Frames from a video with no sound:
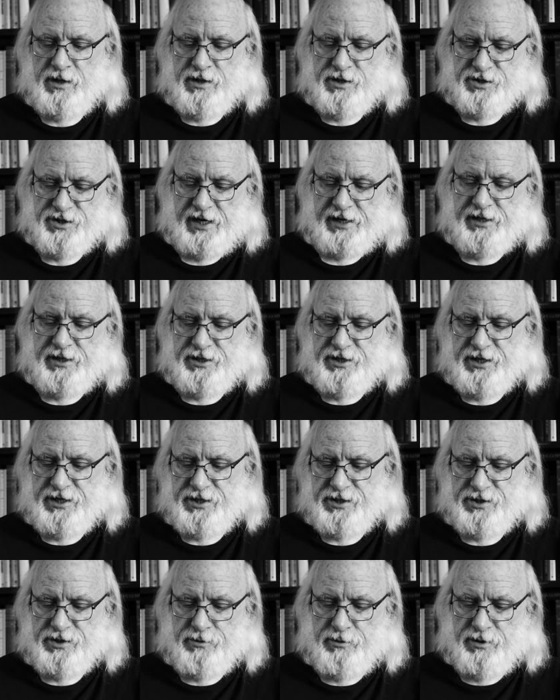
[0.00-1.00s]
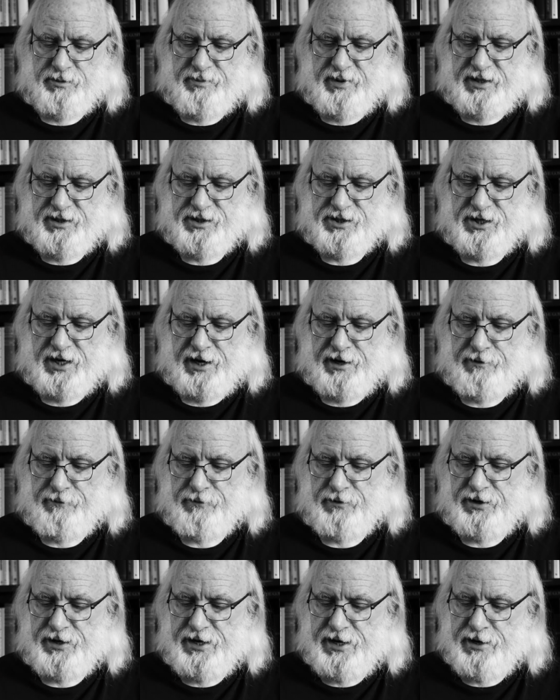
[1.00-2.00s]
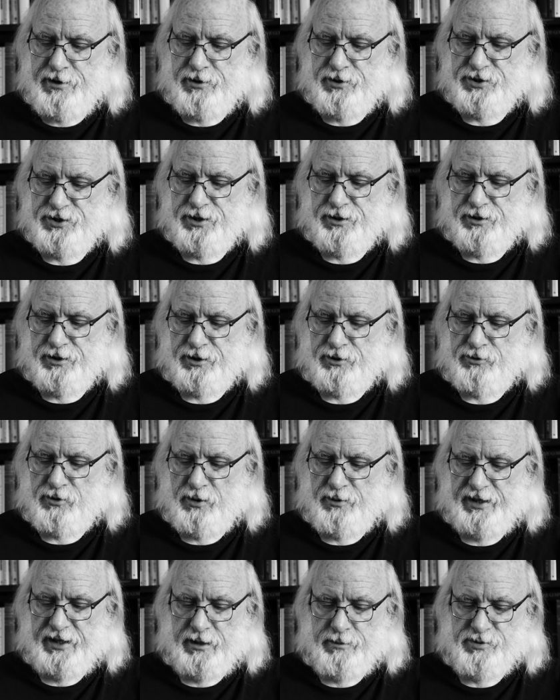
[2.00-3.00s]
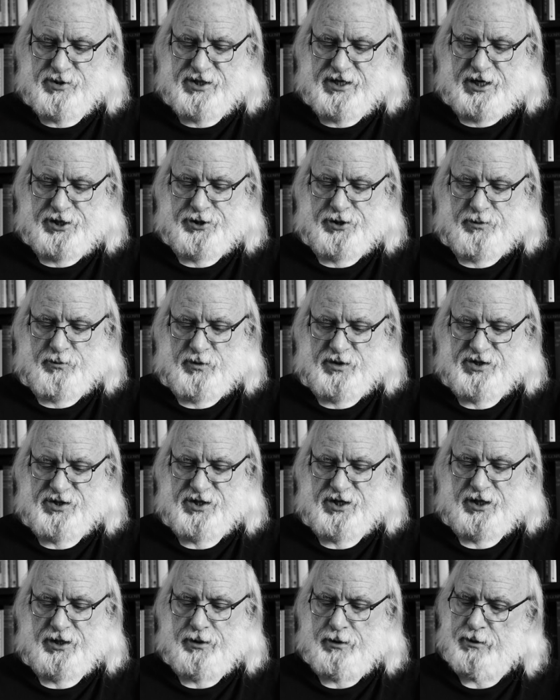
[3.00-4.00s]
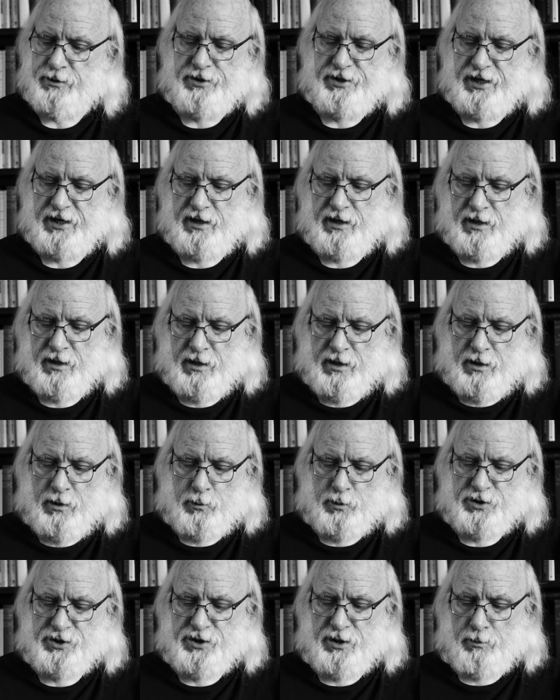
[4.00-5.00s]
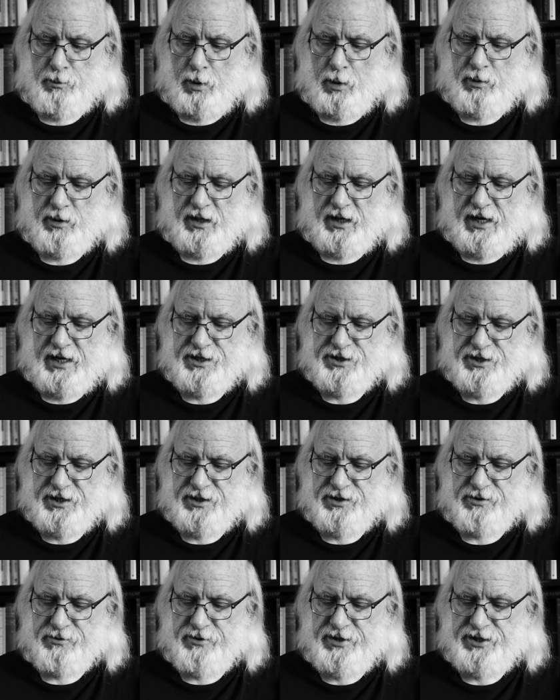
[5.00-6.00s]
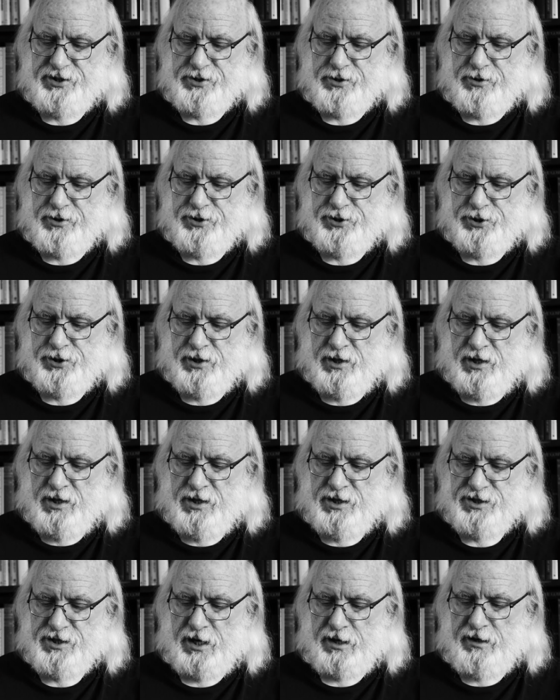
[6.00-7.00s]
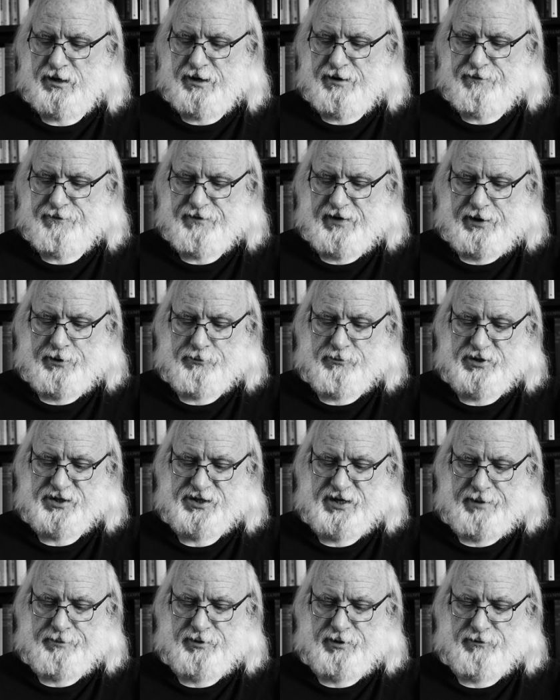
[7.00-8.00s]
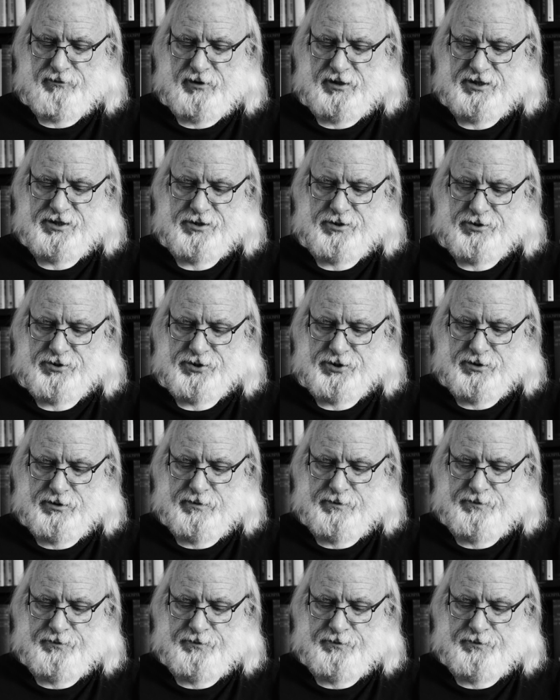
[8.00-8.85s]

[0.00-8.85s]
Scientists who had been saying for years that the growing obsession with security was demoralizing to research suddenly found receptive listeners.